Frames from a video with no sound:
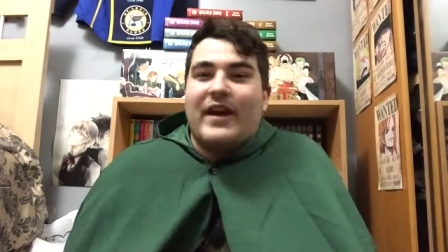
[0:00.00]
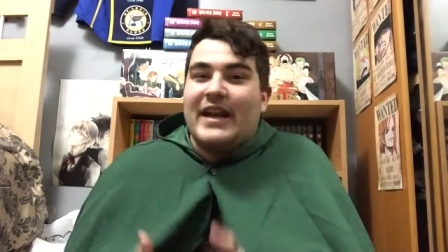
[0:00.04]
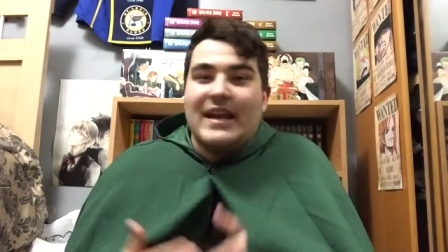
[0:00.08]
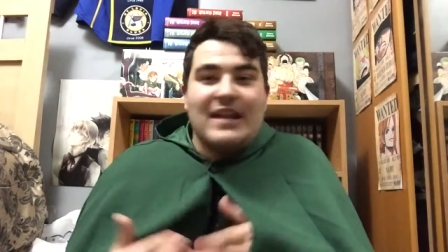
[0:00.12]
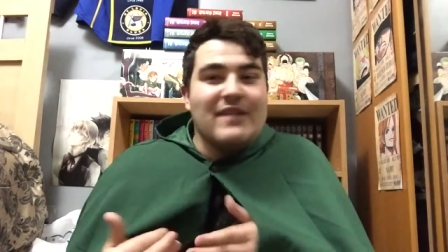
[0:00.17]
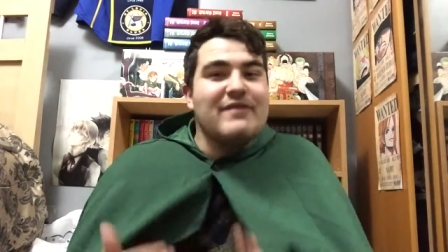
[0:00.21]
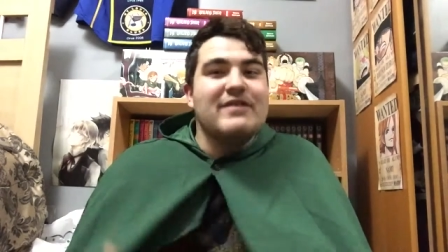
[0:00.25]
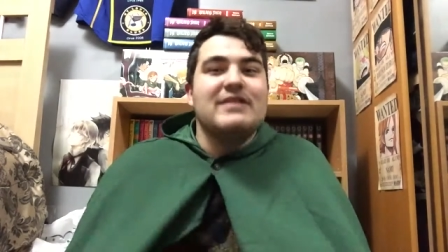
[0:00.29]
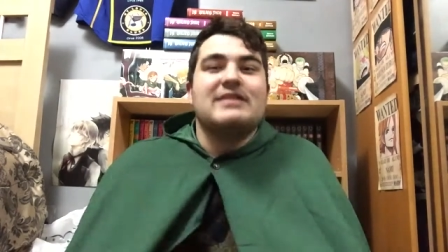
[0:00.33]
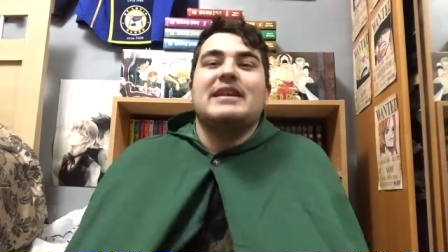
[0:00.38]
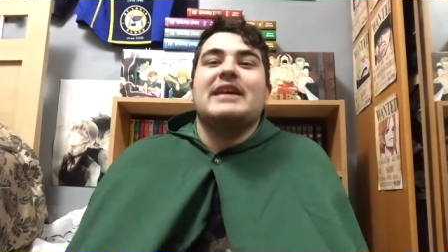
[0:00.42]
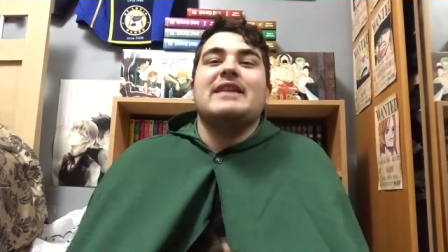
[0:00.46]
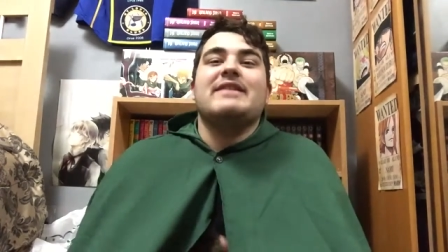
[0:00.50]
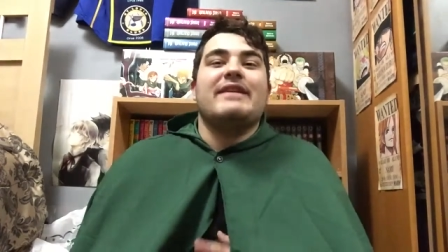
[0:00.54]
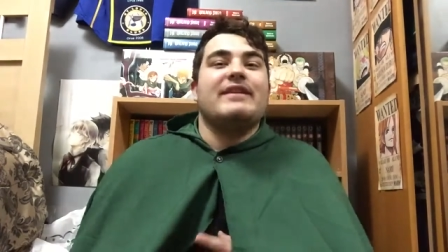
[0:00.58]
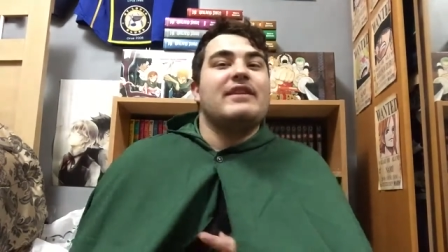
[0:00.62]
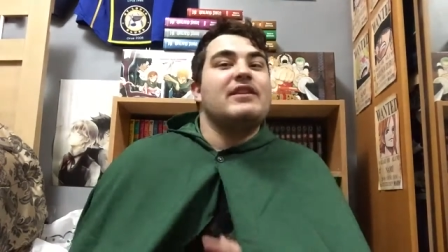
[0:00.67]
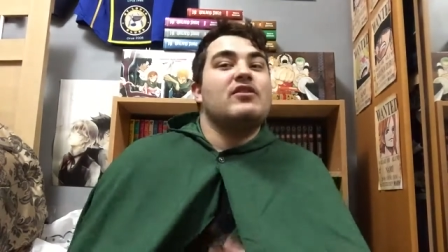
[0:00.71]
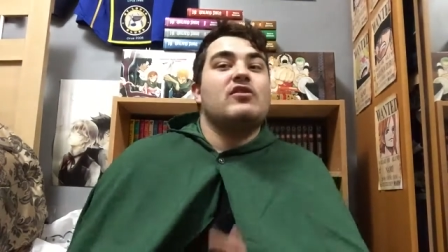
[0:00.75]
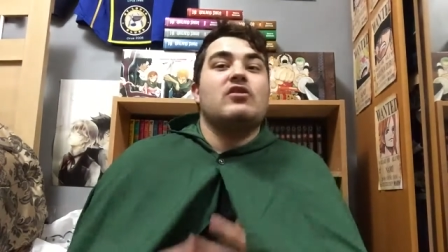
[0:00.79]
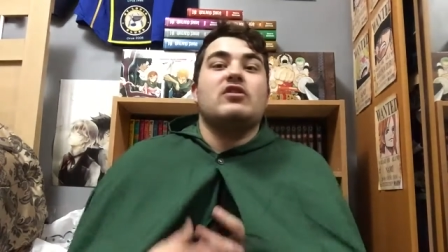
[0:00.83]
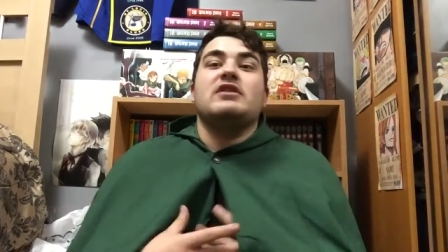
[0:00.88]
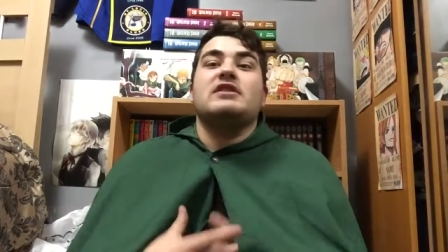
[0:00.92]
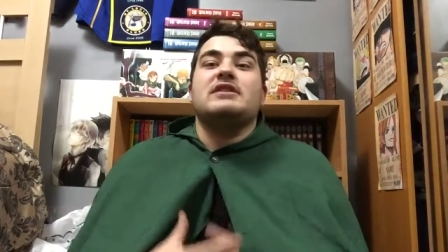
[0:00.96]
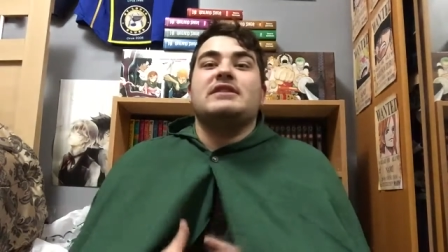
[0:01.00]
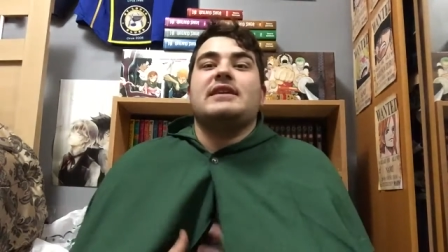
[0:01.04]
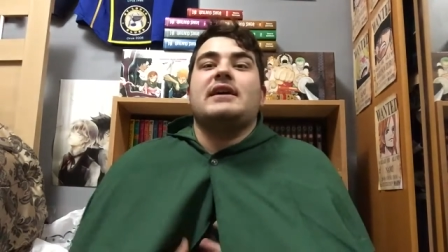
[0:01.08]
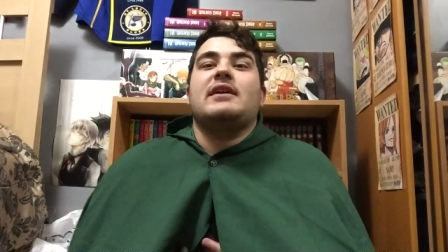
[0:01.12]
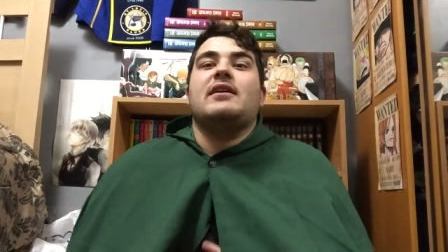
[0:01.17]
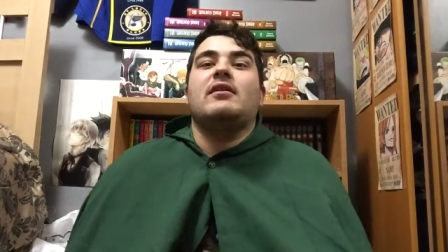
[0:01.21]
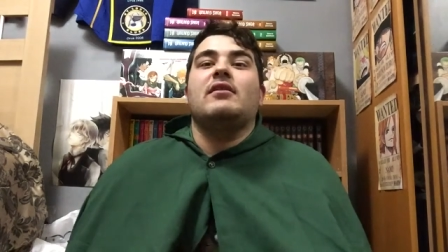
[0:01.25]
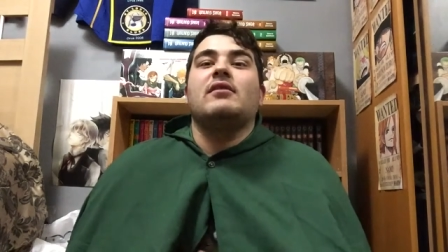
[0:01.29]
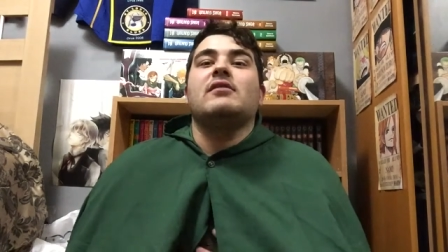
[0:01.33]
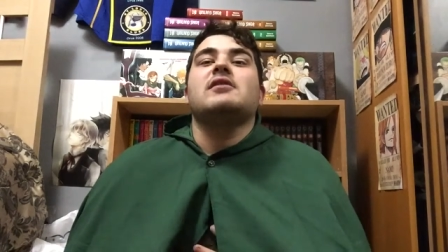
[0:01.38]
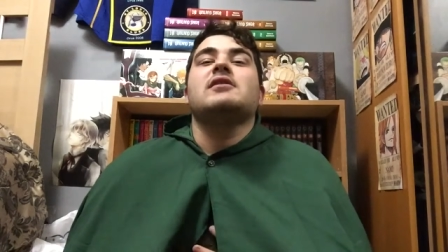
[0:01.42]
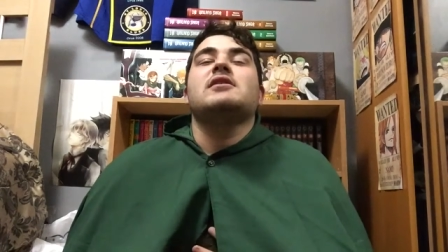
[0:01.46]
He even said that he couldn't
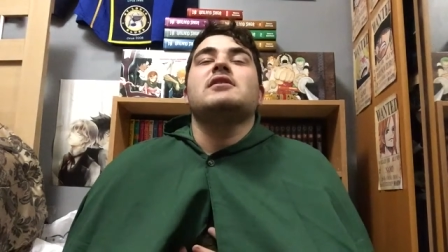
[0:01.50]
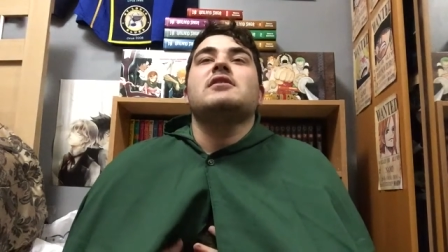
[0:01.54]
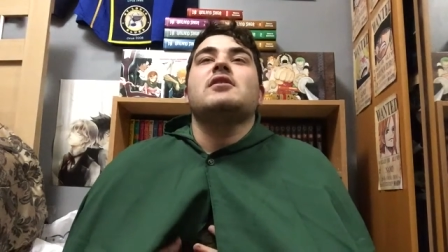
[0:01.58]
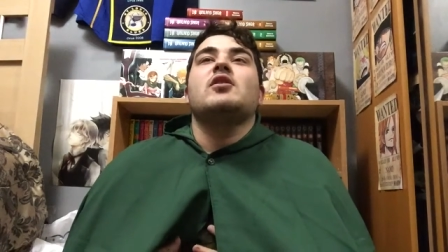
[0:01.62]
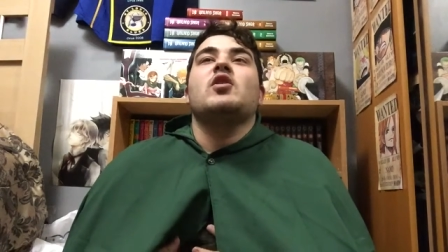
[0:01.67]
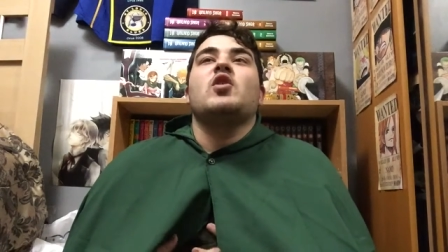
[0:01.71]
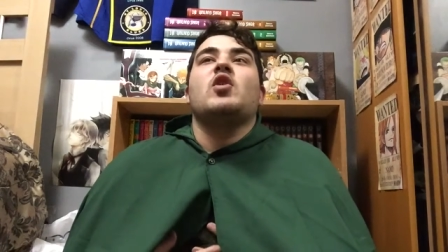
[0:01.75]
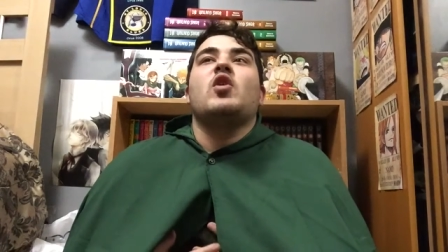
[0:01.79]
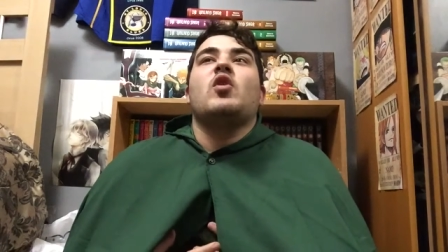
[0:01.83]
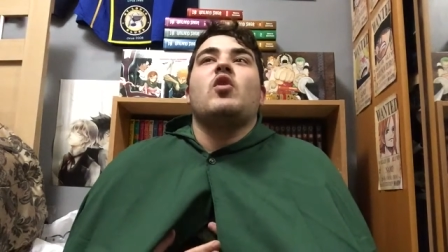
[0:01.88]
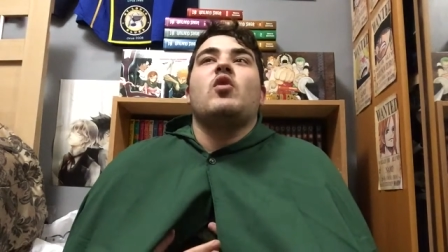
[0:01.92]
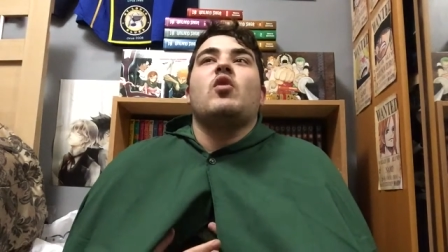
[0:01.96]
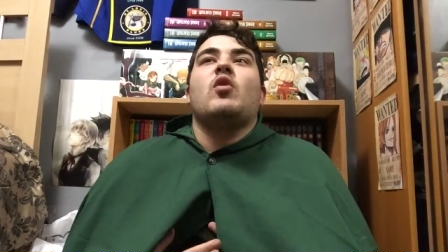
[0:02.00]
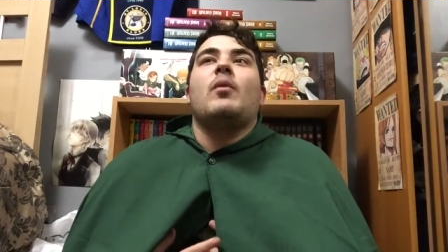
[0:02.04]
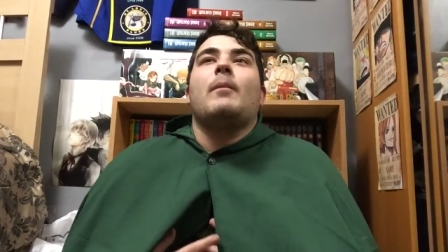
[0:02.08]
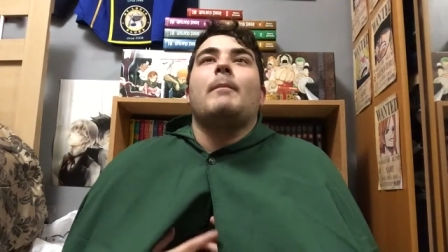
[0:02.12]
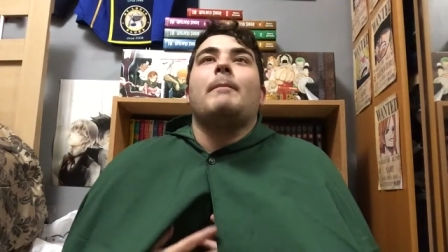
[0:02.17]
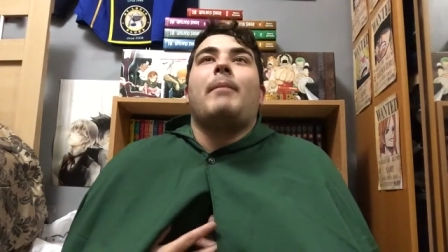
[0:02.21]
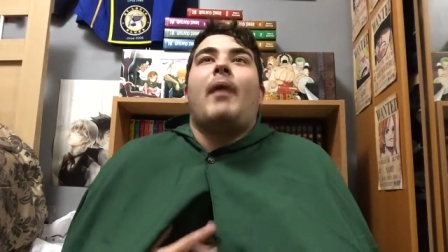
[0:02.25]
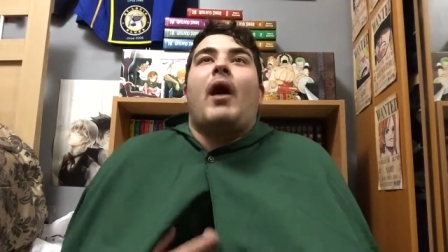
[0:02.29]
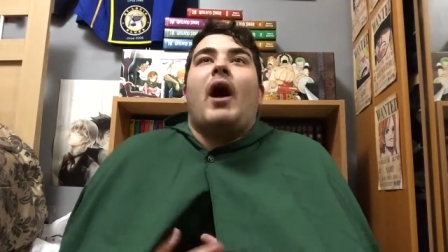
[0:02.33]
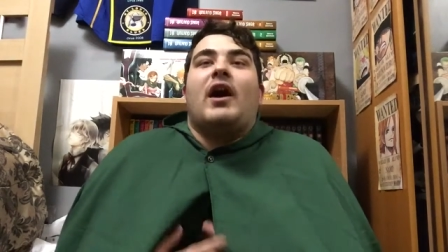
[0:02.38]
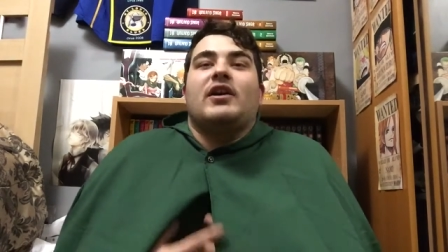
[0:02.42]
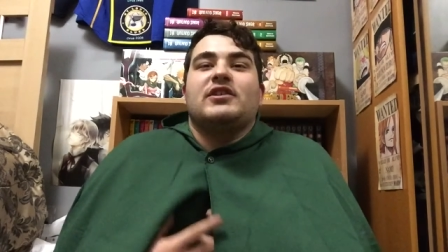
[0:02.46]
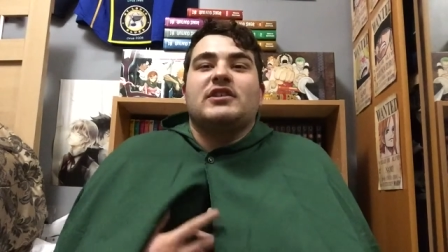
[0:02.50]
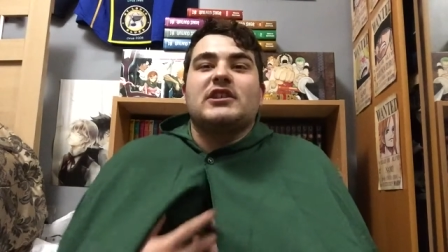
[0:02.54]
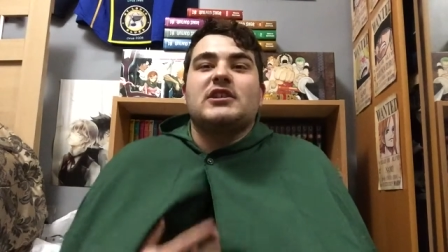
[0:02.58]
tell Ban's